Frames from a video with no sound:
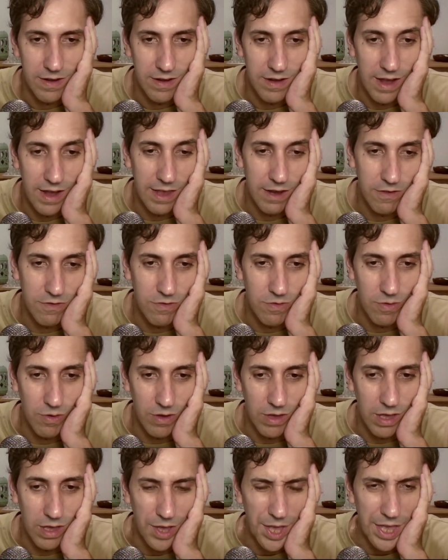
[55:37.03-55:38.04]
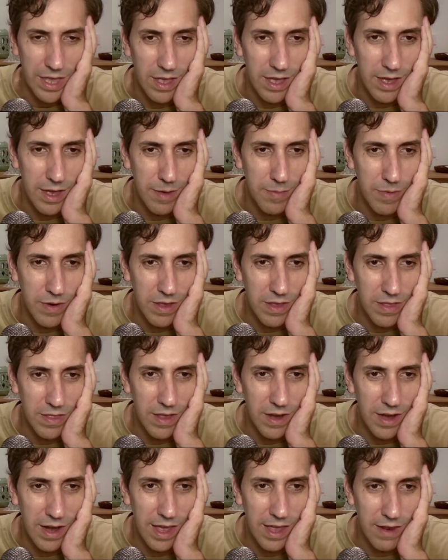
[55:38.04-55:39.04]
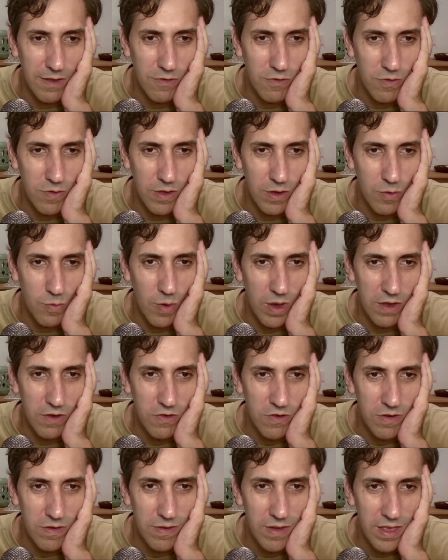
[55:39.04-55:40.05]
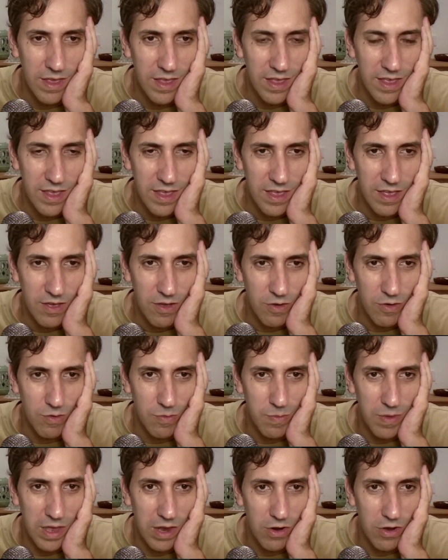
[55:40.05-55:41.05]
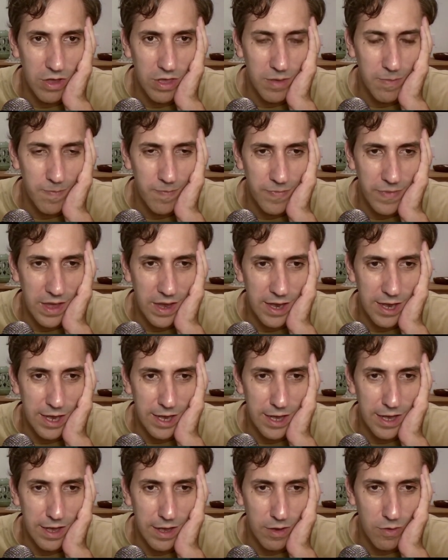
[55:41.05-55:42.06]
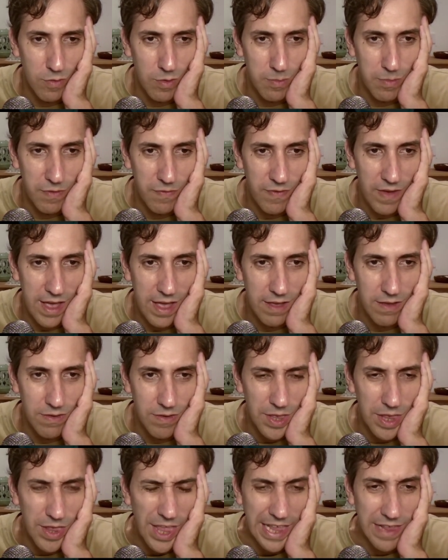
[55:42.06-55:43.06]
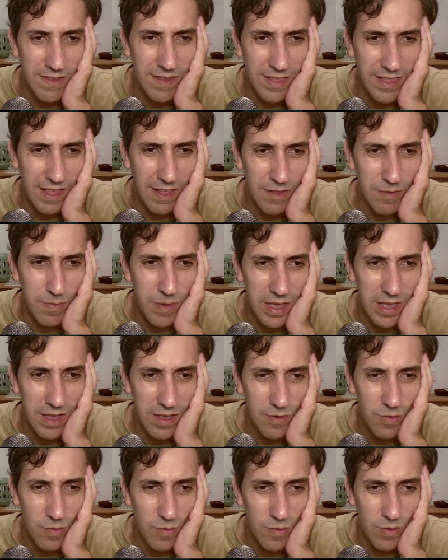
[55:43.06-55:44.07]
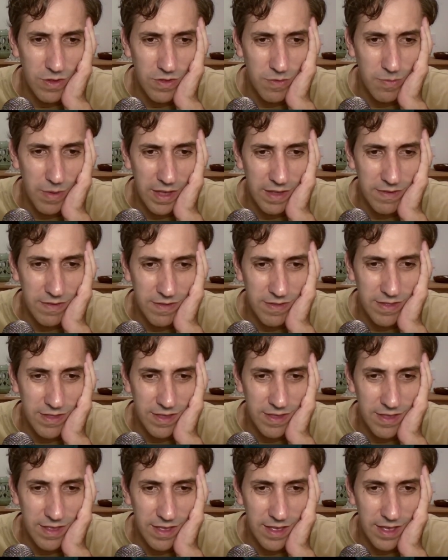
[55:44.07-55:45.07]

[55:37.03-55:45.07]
Knight e2, okay. Bringing the knight into the equation could be annoying. Queen b5, c takes b. What's best?